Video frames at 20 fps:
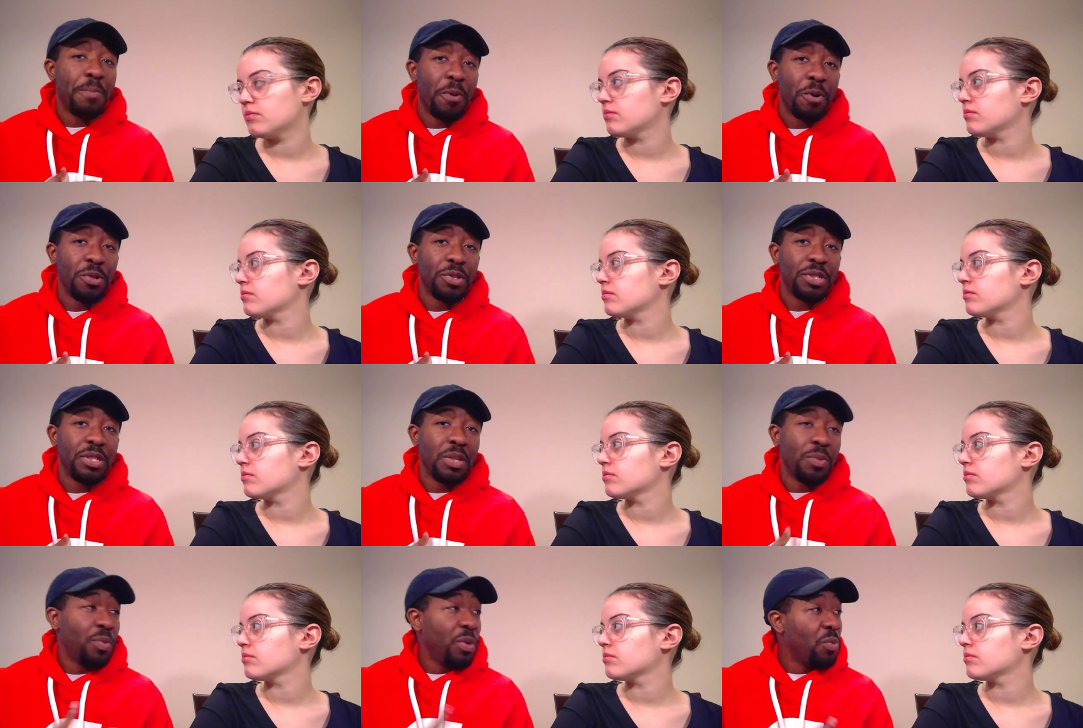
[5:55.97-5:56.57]

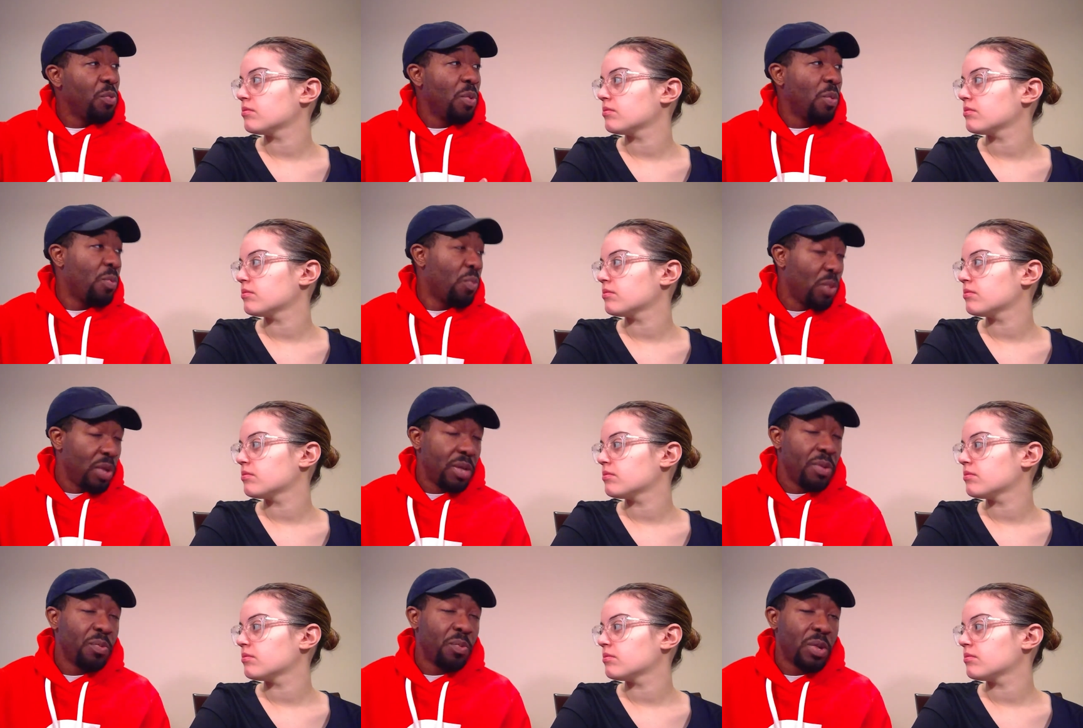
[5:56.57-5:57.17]
Speaker 1: personally, we
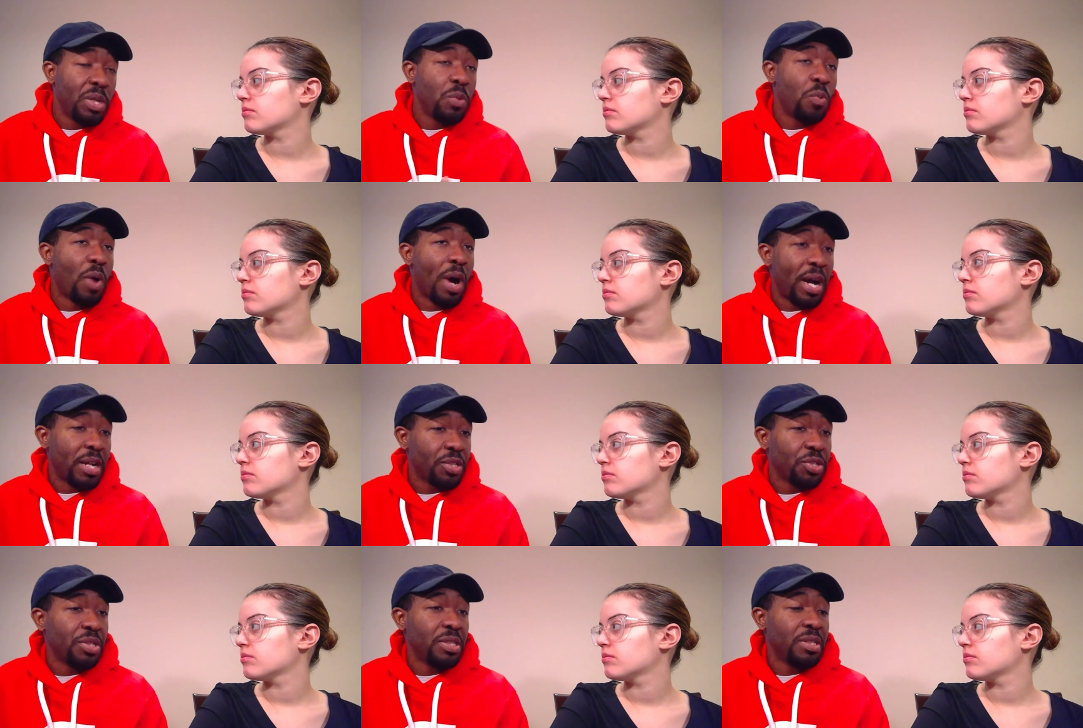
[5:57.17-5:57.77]
we
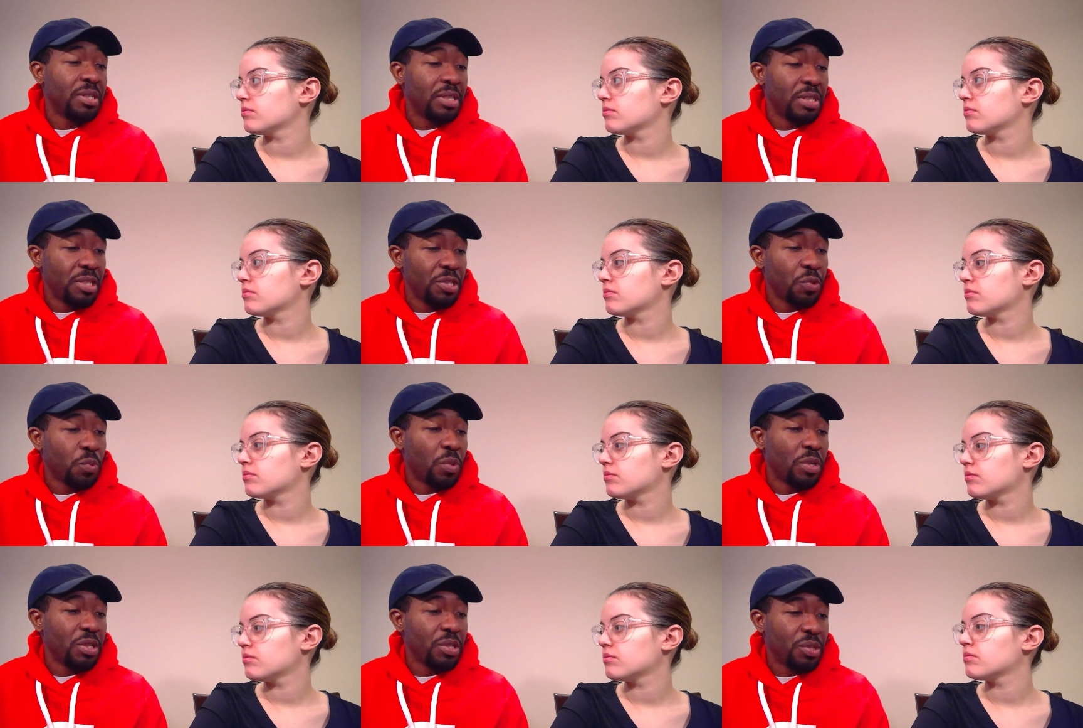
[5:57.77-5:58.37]
rewatched
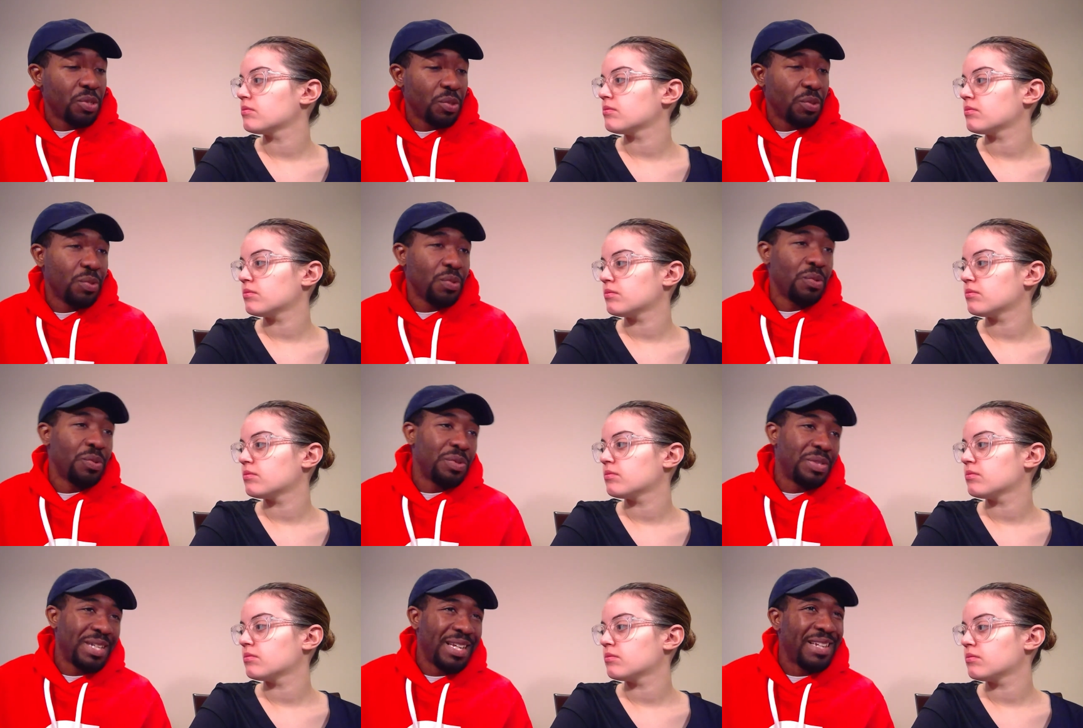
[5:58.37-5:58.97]
Insidious one and
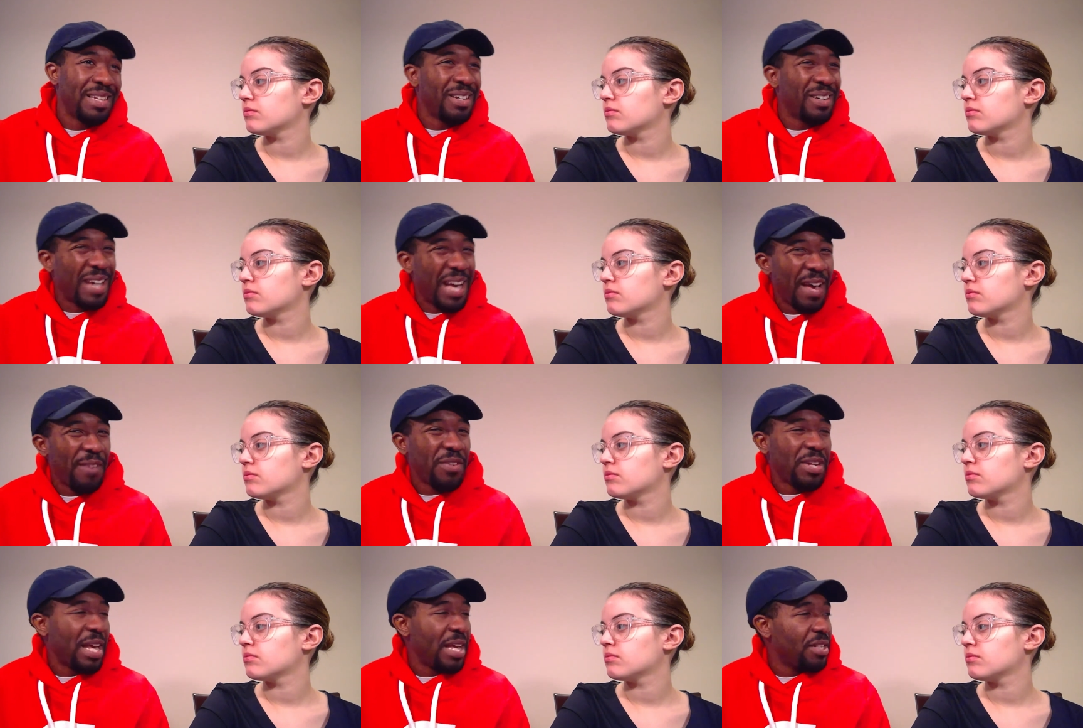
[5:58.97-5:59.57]
two, and they
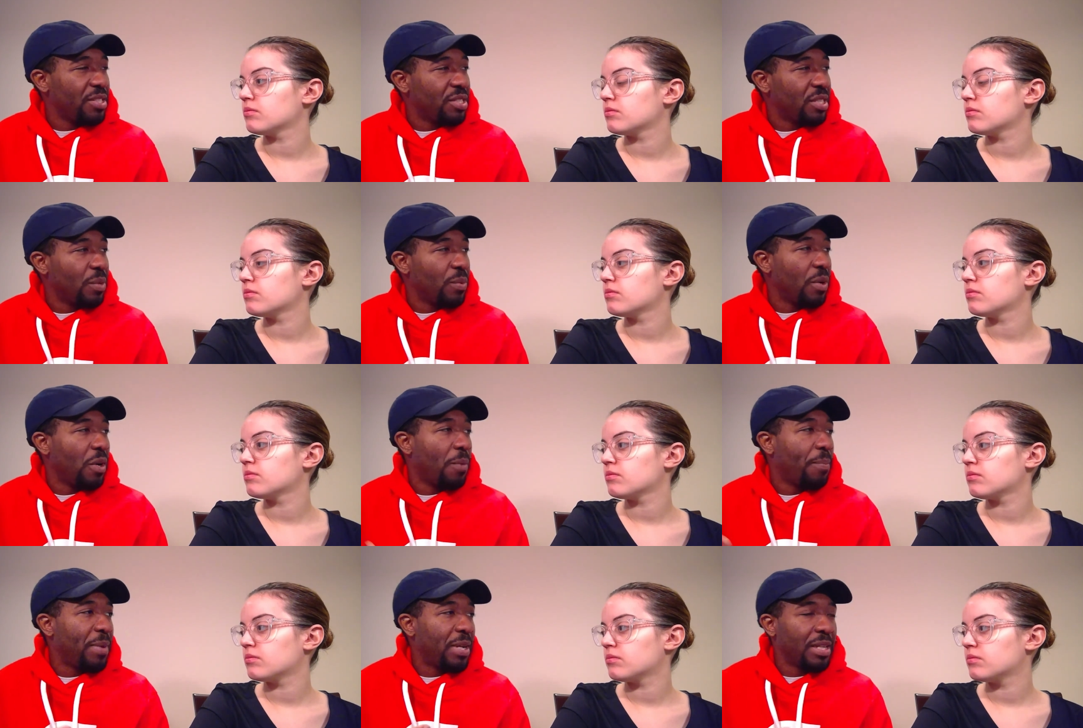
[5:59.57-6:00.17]
haven't aged
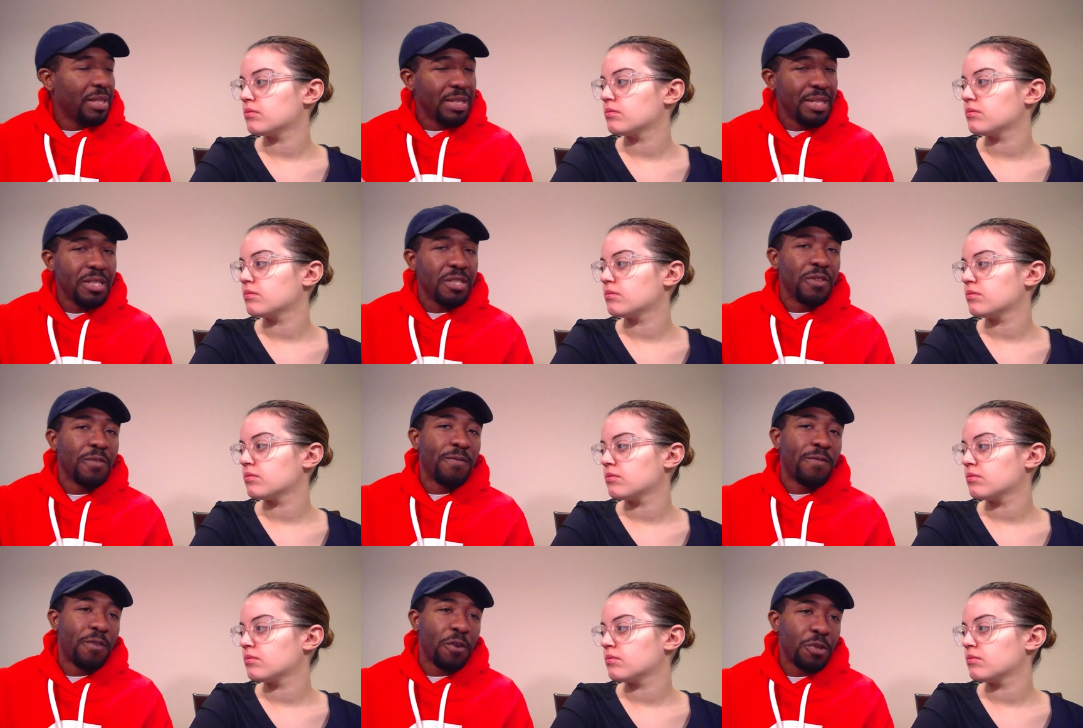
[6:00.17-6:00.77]
that well. But at
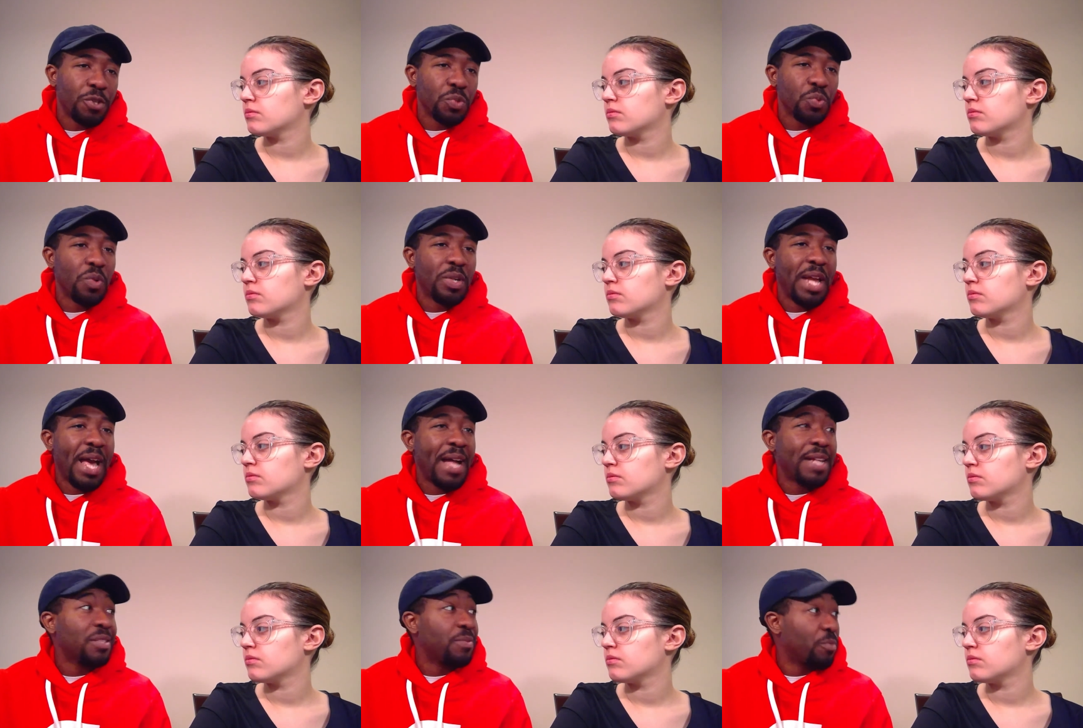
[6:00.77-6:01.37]
least the first
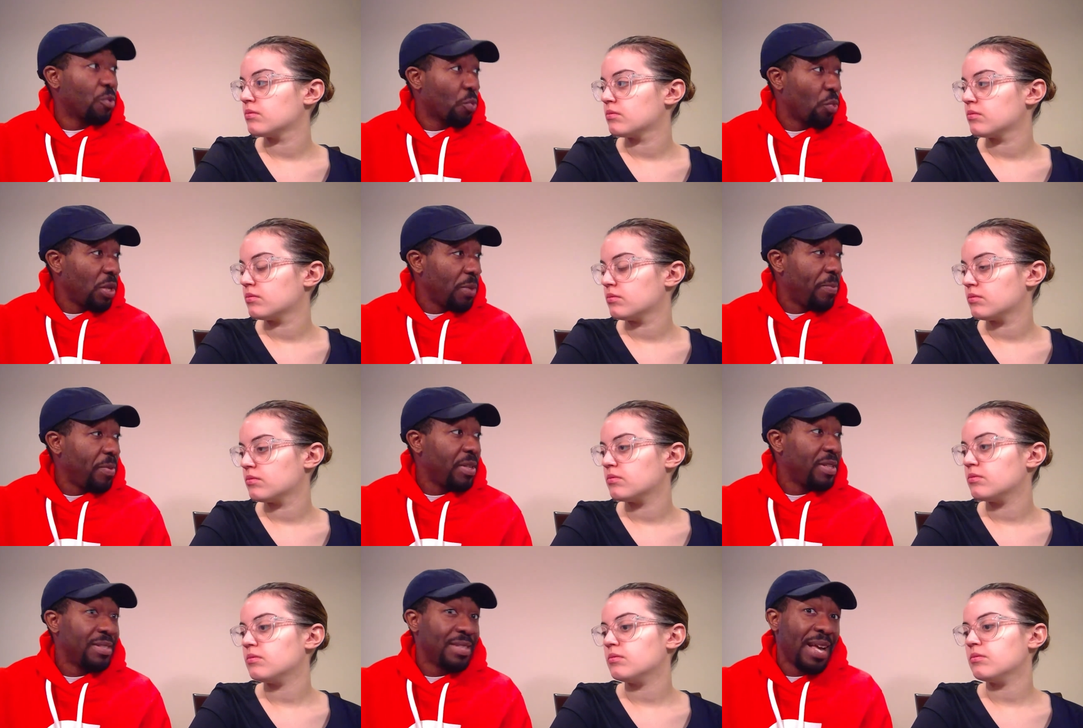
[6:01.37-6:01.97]
one has some
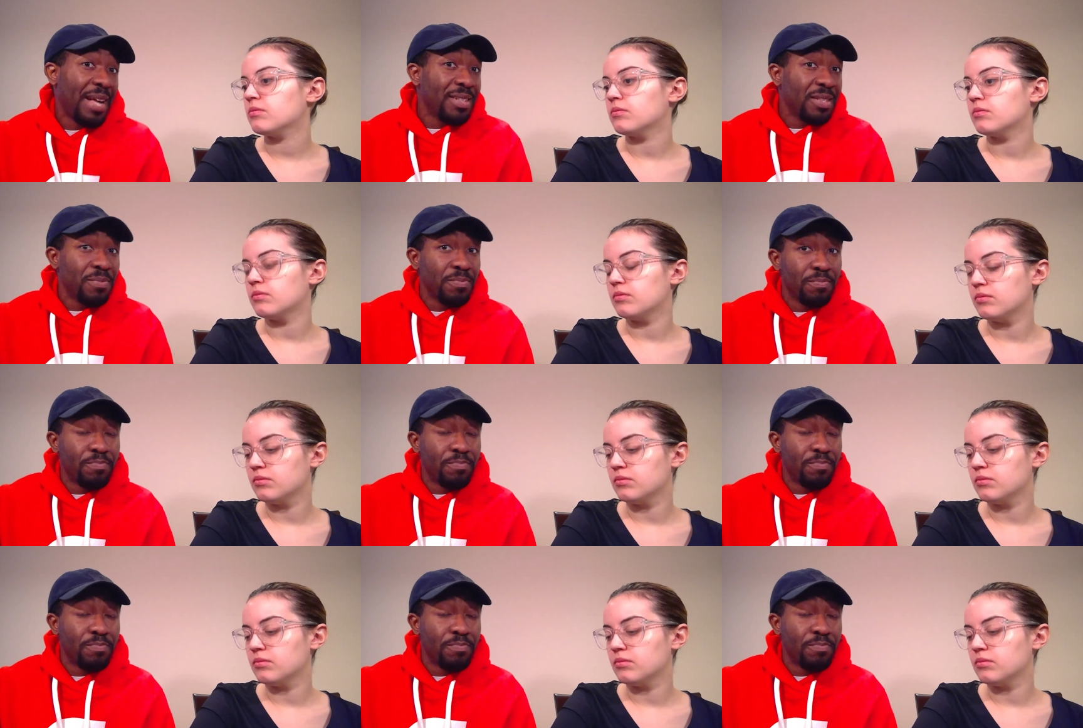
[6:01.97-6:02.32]
creepiness, has some